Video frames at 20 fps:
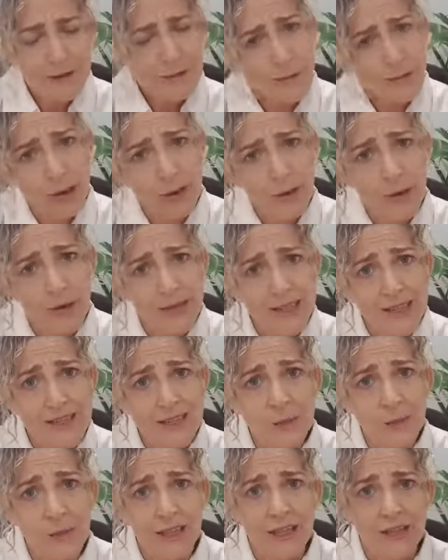probiotics
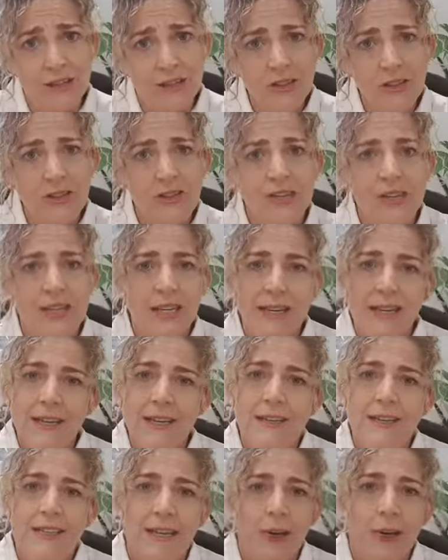that we can use
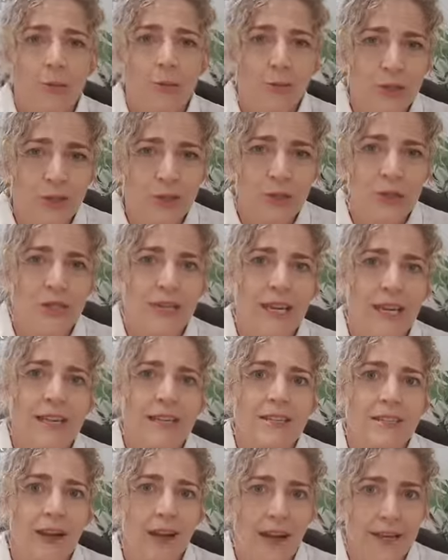to help reduce
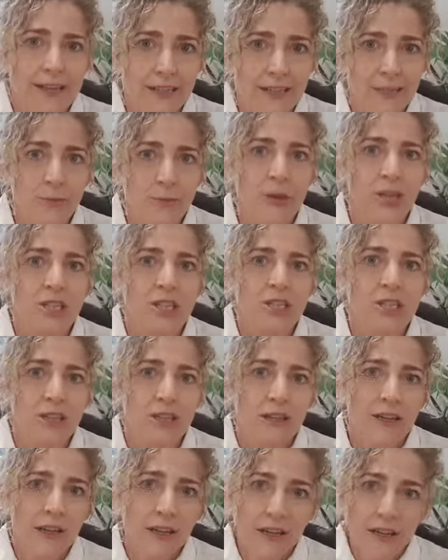anxiety,
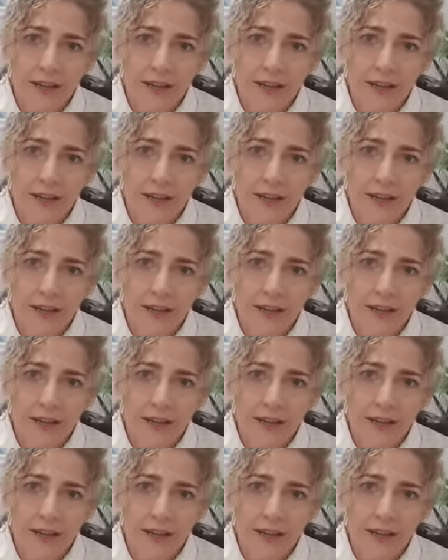depression,